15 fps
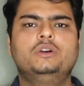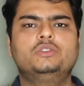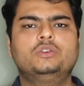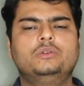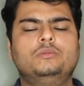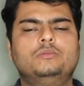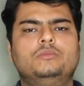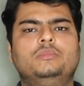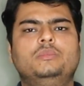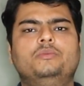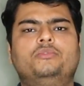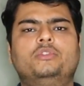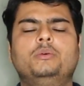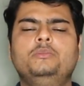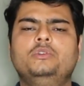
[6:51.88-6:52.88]
so
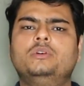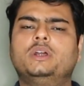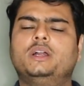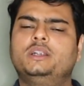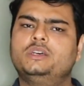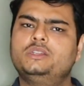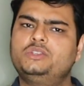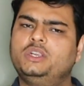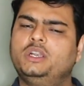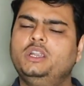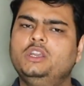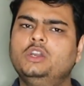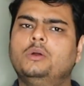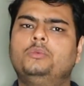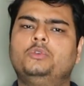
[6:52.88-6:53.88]
from your
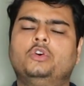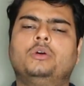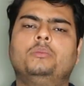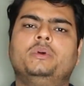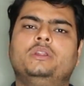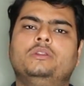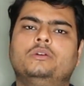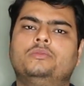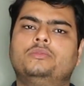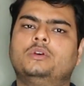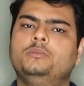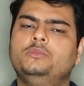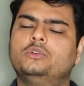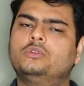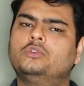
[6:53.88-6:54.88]
understanding of domain or
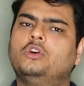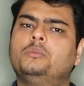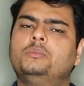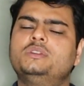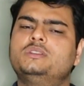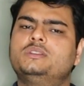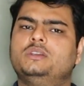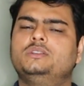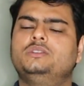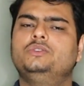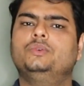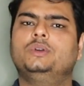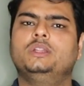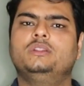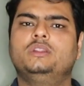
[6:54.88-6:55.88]
from your common sense
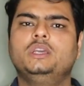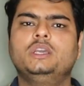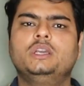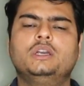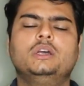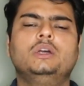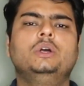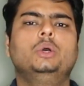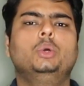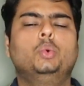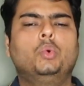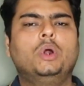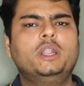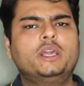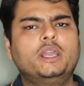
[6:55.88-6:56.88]
you can think
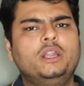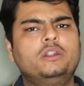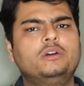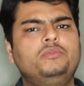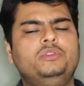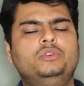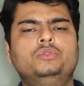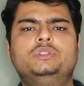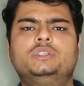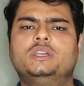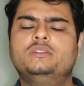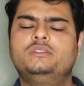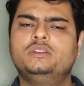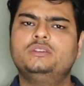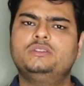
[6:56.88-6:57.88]
what kind of use
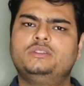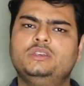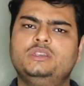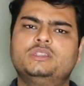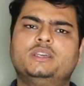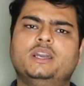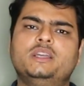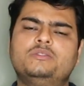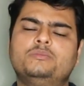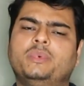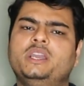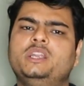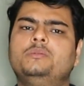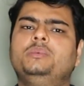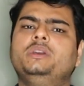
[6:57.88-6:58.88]
cases these guys
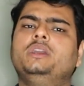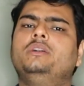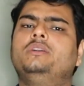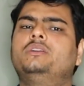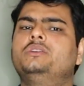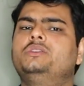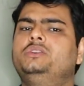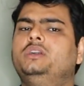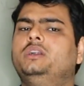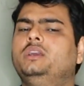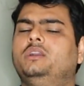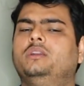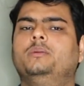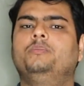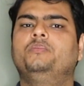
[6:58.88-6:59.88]
might be interested
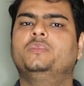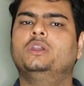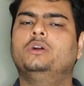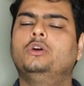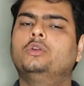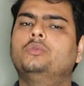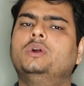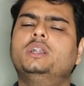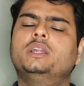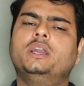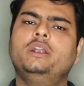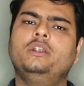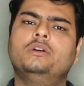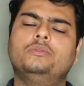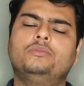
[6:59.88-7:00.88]
in or what
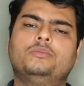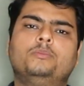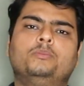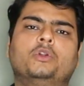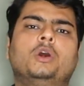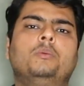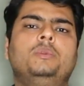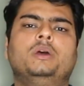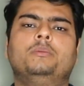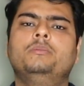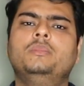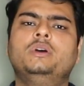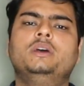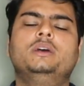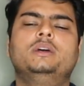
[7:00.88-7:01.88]
kind of problem
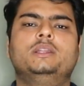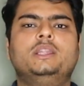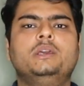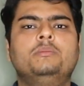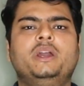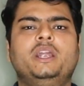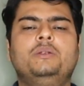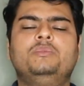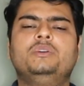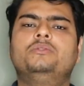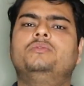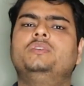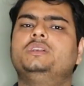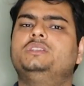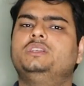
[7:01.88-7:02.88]
they might be
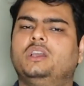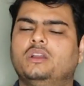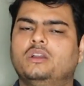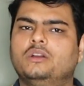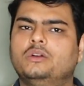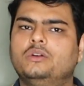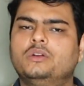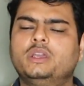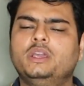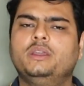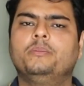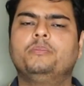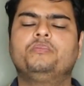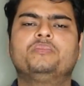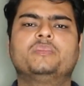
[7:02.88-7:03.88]
facing okay
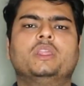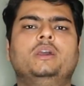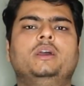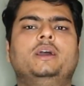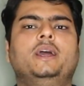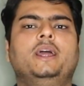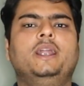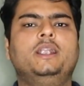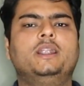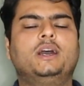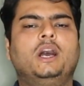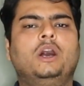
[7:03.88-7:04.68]
and